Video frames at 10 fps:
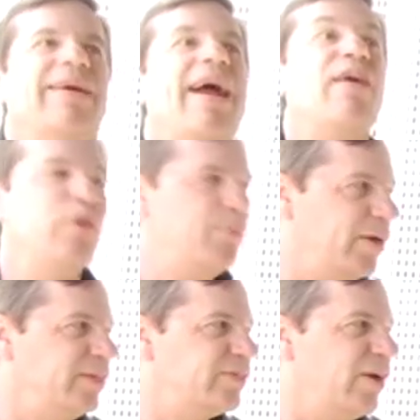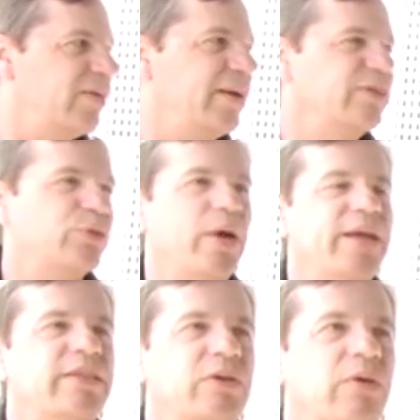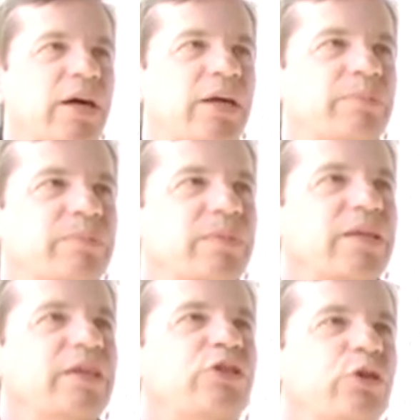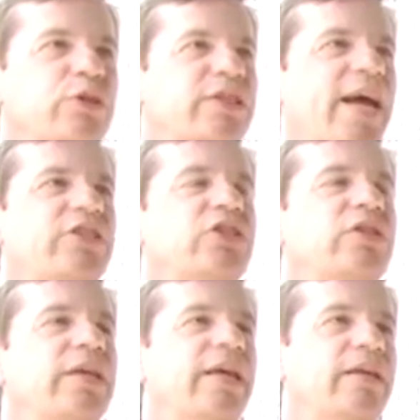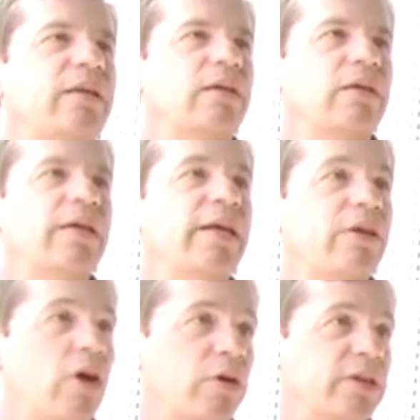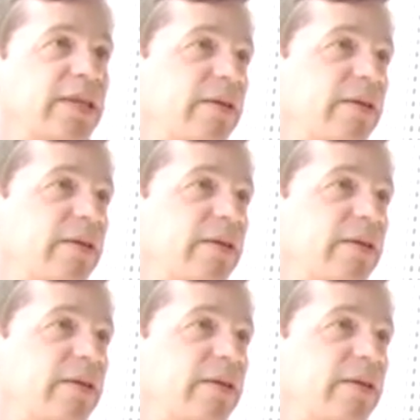everybody saw that as a way to do sketches and get noticed.